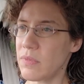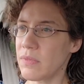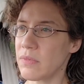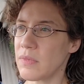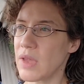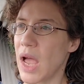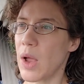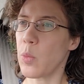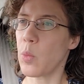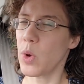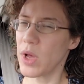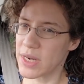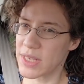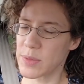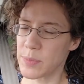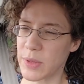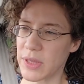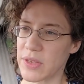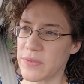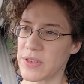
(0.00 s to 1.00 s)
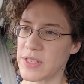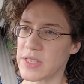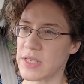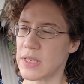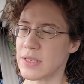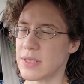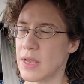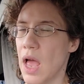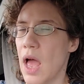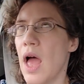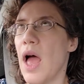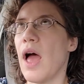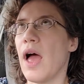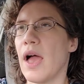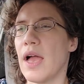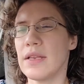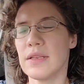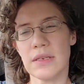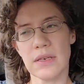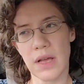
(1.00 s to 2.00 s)
I won as Maleficent.
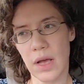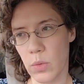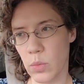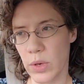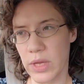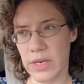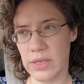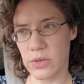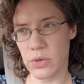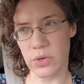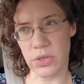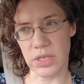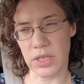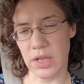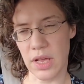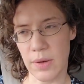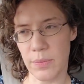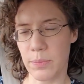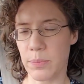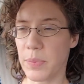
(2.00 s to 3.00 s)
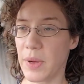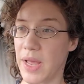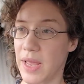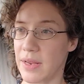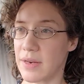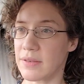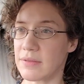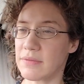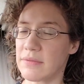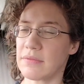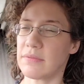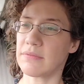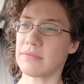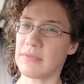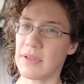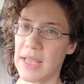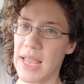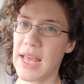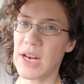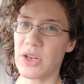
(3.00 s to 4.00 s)
I did not win as Ursula, but
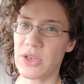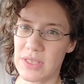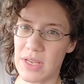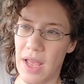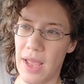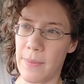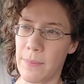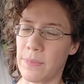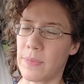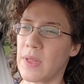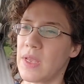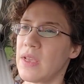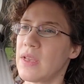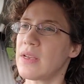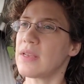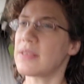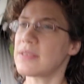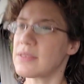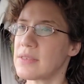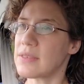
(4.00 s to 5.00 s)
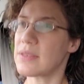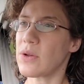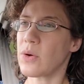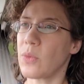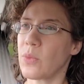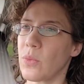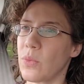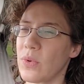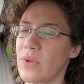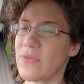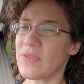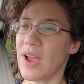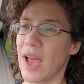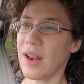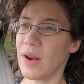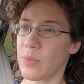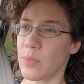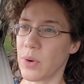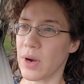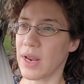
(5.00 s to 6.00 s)
I had a good time. So we've
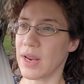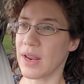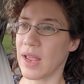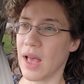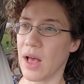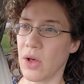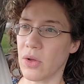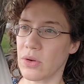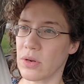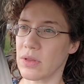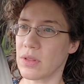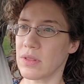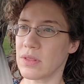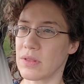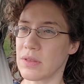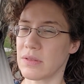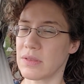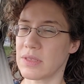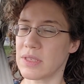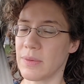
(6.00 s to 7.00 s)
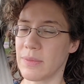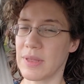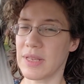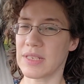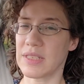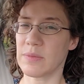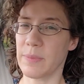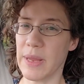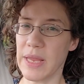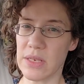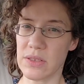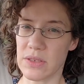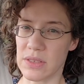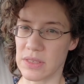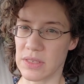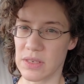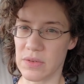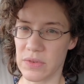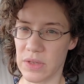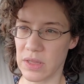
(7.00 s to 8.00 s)
got to break out some of the
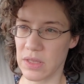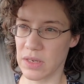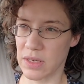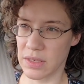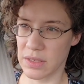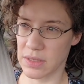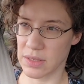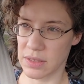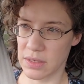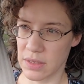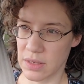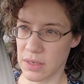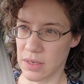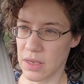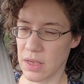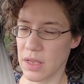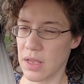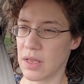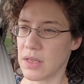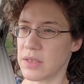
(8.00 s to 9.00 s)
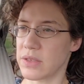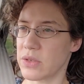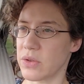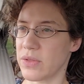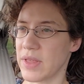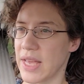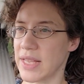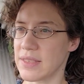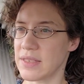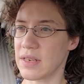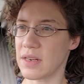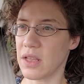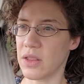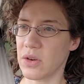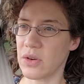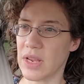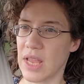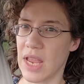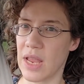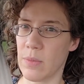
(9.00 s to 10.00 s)
expansions to Villainous. So that's
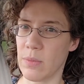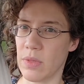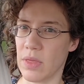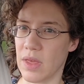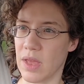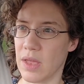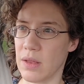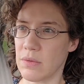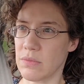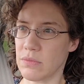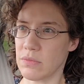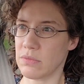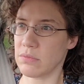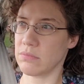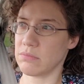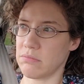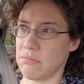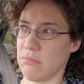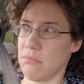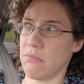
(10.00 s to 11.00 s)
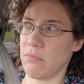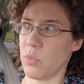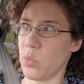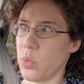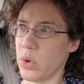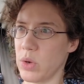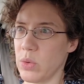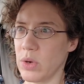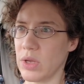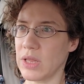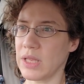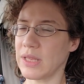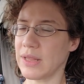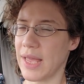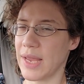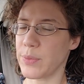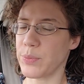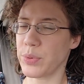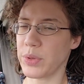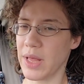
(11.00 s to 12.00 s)
another game that we really
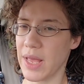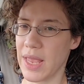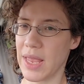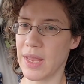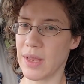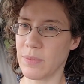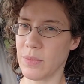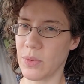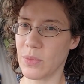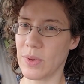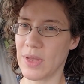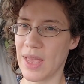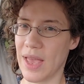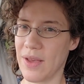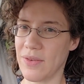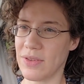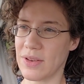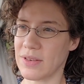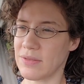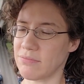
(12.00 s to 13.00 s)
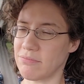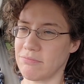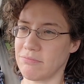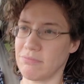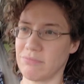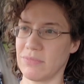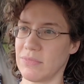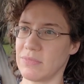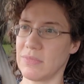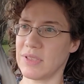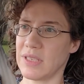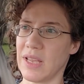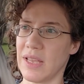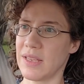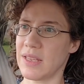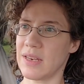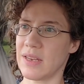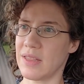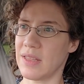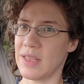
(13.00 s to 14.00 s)
like playing, but we haven't dug
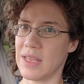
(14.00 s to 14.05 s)
into the